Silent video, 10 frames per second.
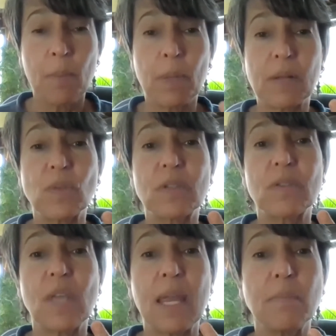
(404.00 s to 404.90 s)
but at the
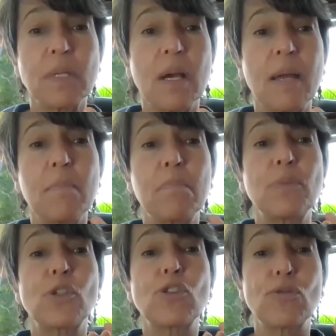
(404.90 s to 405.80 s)
same time
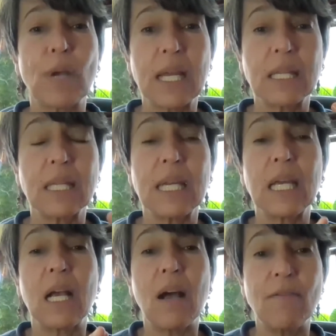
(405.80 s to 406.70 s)

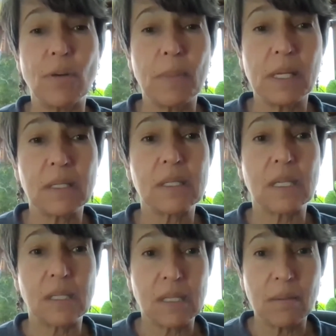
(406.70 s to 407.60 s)
strengthening government
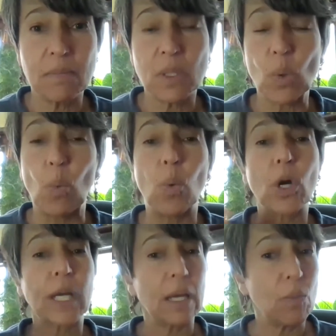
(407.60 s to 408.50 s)
systems,
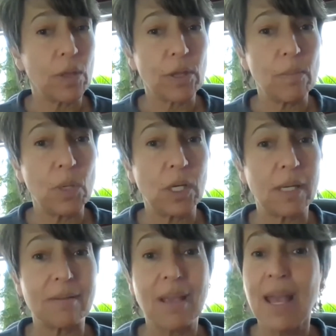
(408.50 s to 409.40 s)
working with
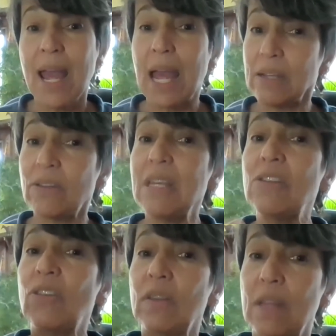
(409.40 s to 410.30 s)
communities, and
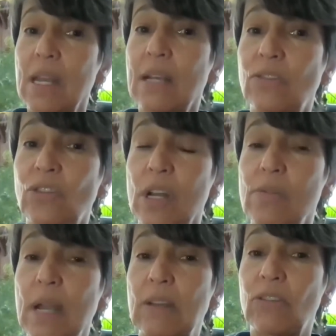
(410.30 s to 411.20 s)
teaching the next
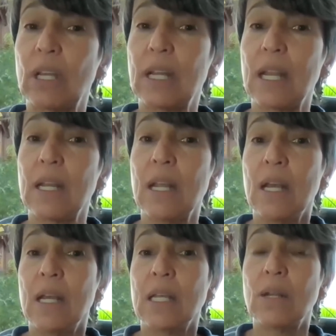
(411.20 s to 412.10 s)
generation. And,
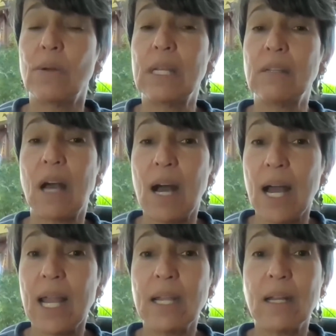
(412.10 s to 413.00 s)
he
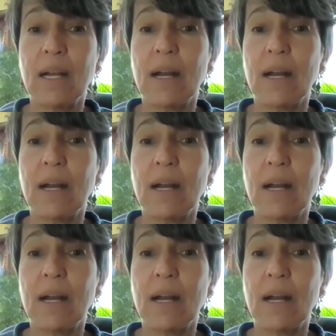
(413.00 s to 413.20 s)
died